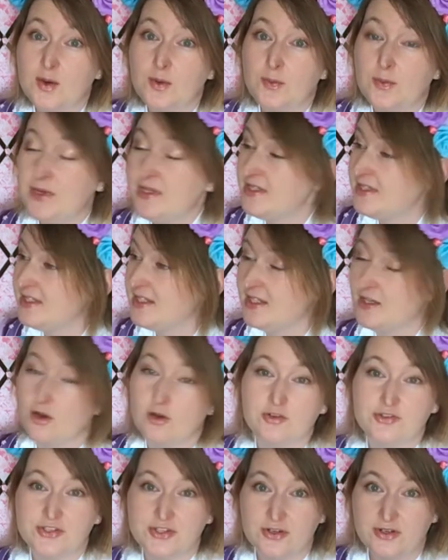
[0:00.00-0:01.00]
we'll see
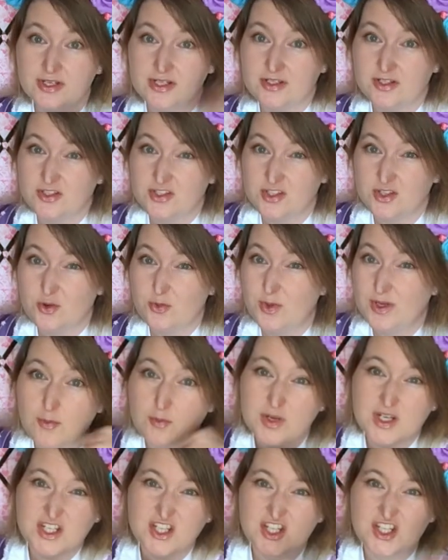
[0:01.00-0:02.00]
also let us know
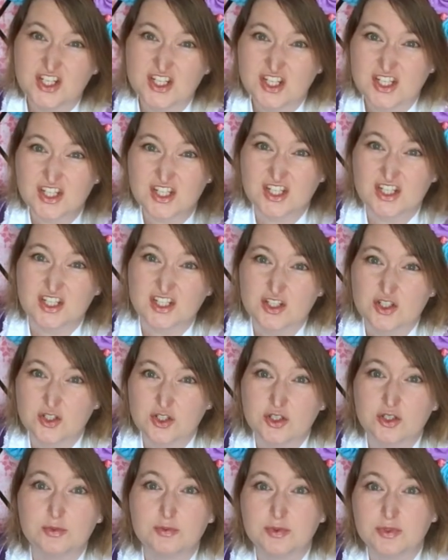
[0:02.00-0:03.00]
which do
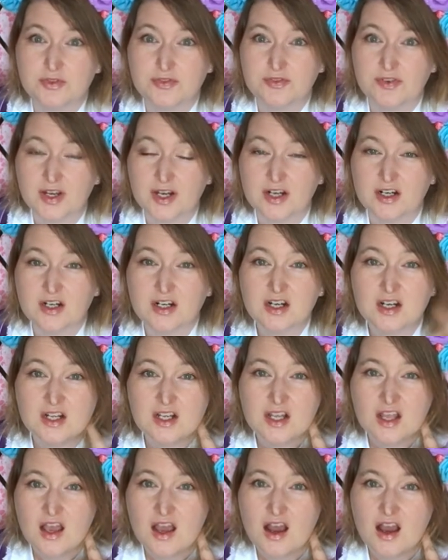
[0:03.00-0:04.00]
you prefer
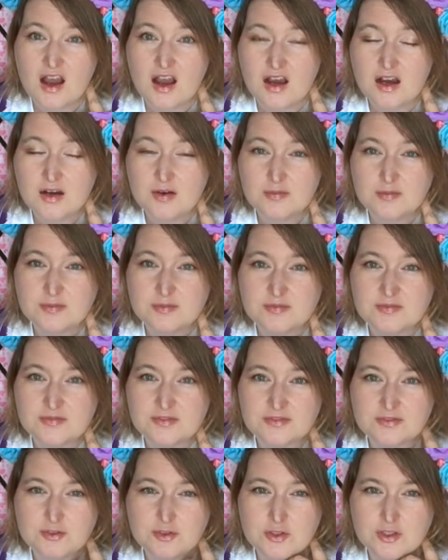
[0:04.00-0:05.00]
um,
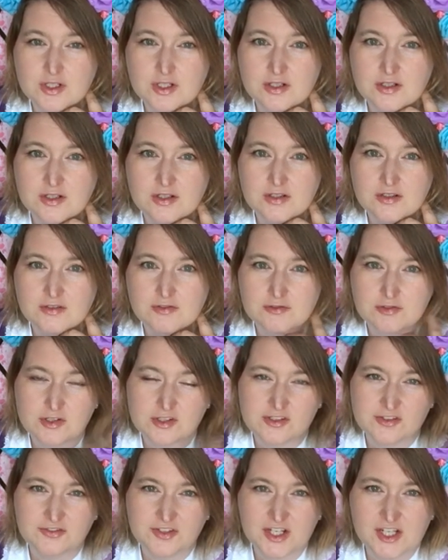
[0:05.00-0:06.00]
for
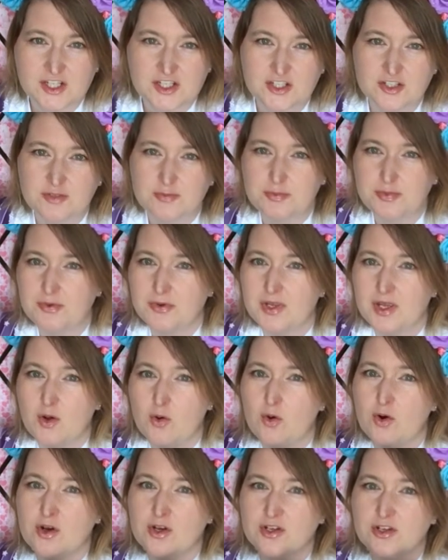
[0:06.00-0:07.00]
reservation
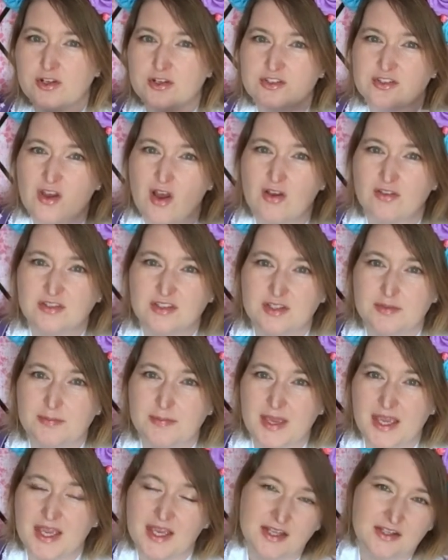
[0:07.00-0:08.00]
pre-orders on
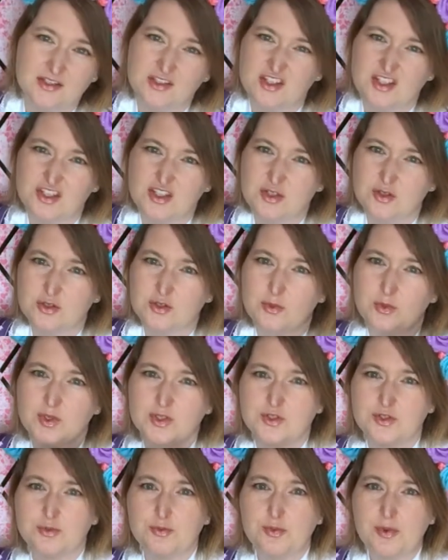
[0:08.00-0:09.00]
demand you don't want
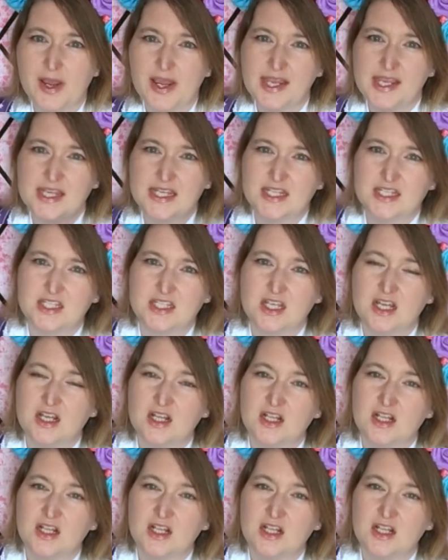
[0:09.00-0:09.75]
to wait